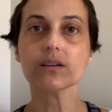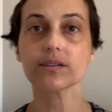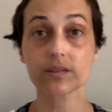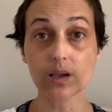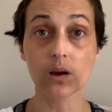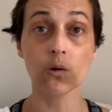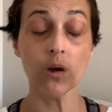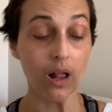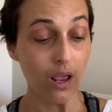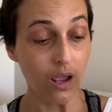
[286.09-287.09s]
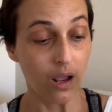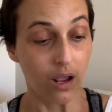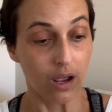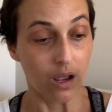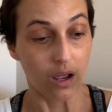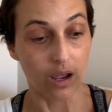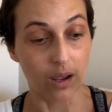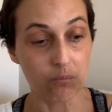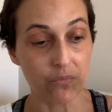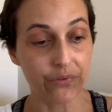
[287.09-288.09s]
So
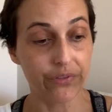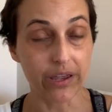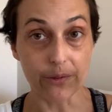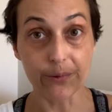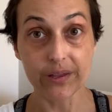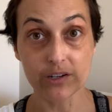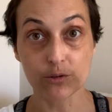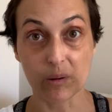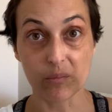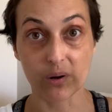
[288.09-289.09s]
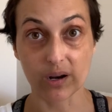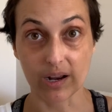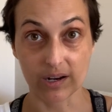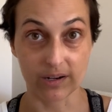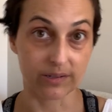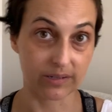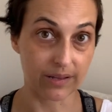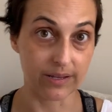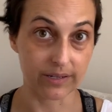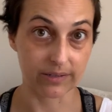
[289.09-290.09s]
the other thing to remember, I kind of
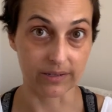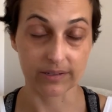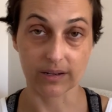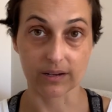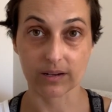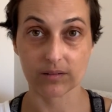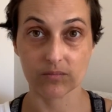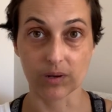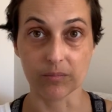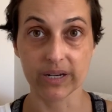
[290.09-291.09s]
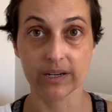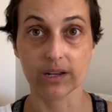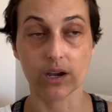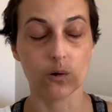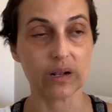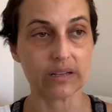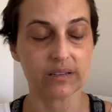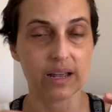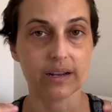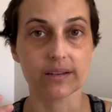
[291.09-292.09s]
said this, is a minute ago is
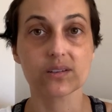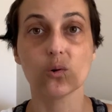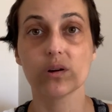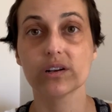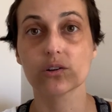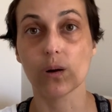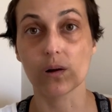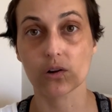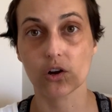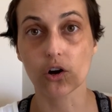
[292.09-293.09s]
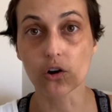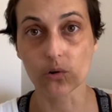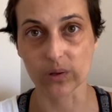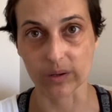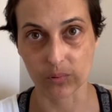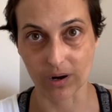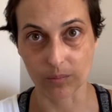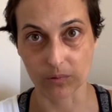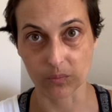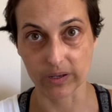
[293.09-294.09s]
that it's going to grow out curly
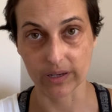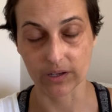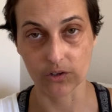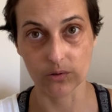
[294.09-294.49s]
probably.